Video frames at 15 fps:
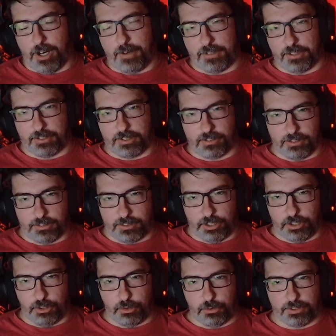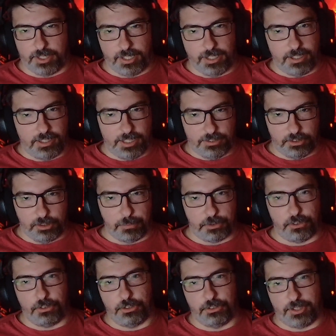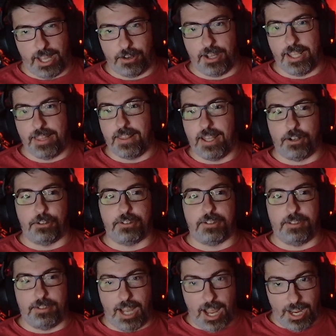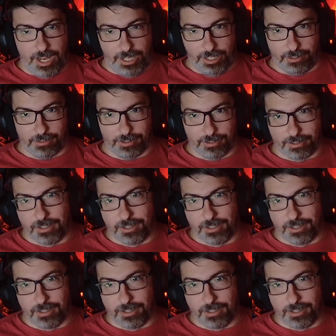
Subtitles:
we're having to send these super soldiers out, and they're dying.